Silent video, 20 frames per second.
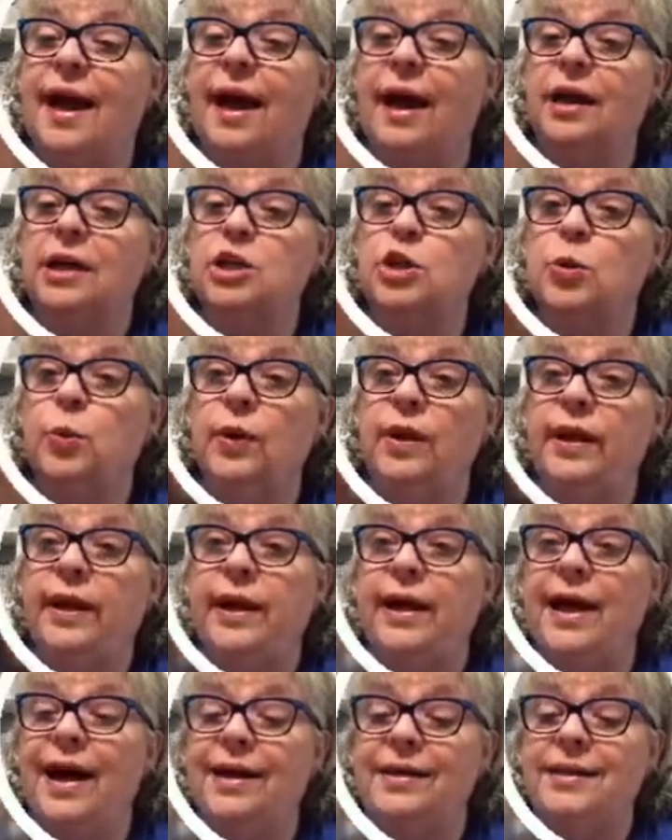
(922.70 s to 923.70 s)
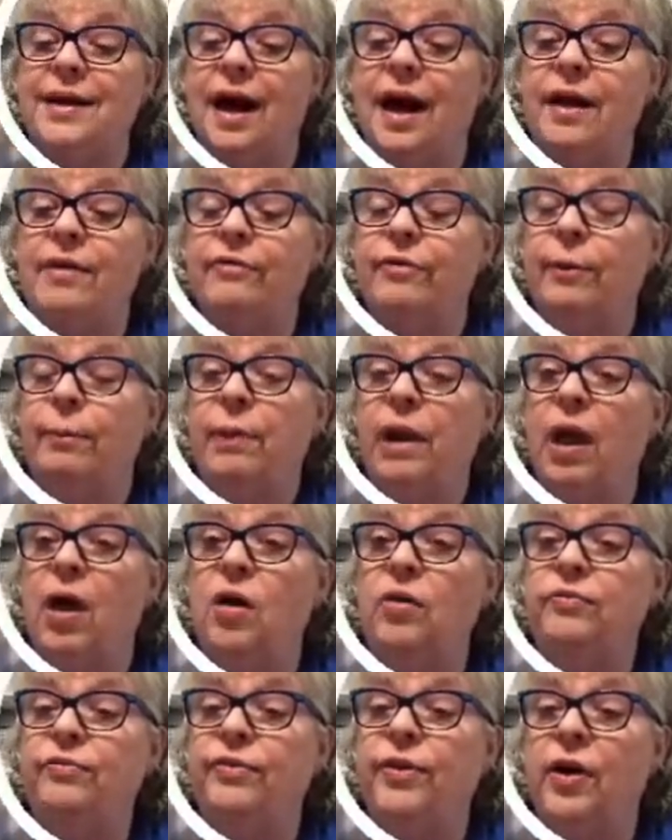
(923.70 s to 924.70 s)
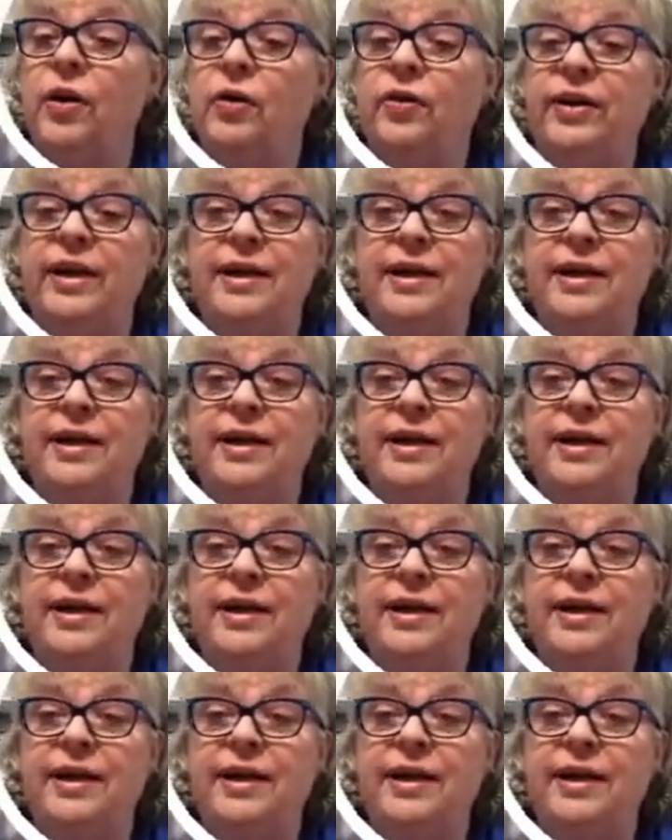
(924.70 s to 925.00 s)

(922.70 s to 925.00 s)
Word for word: actually a die from Lawn Fawn.